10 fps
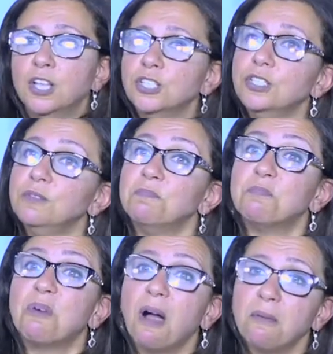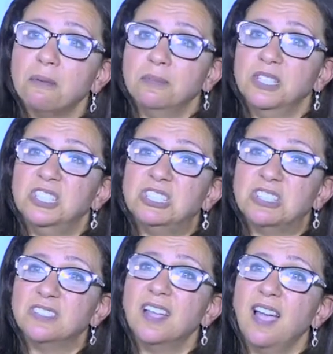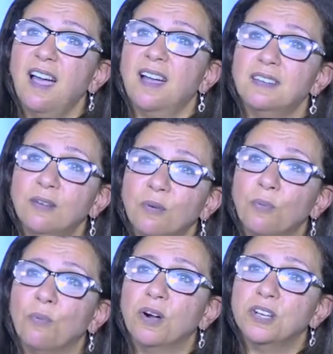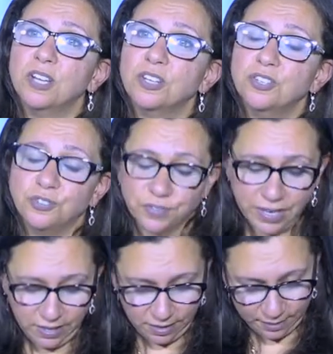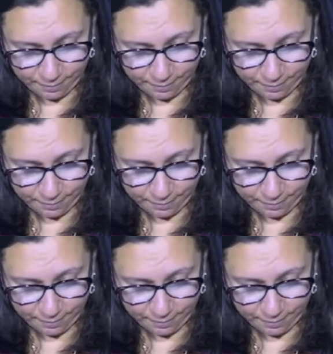She probably just had one drink.